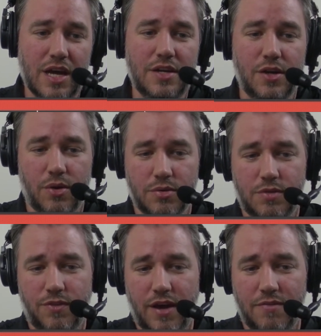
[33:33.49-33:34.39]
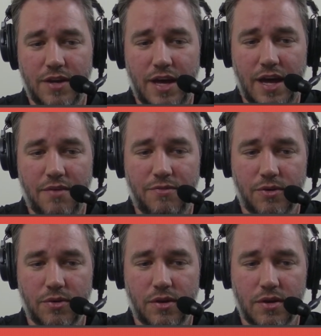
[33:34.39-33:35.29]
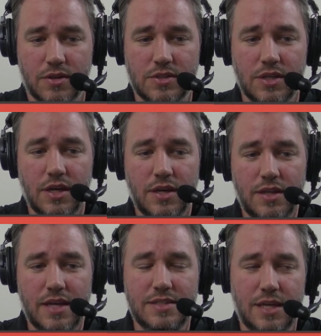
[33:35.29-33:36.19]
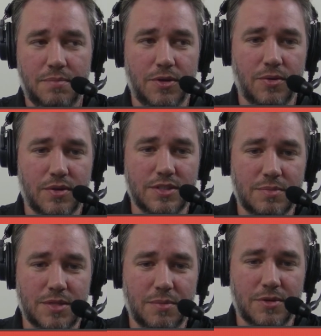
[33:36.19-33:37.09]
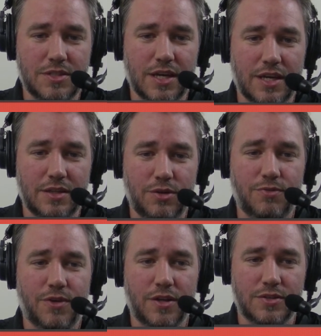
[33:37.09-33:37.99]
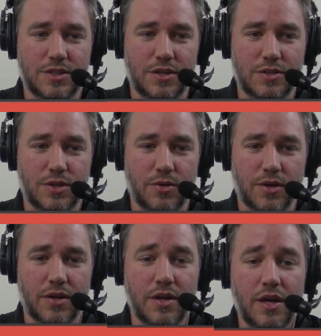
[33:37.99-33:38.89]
I know it was 5.5 furlongs, that debut on September 2nd. You follow Saratoga.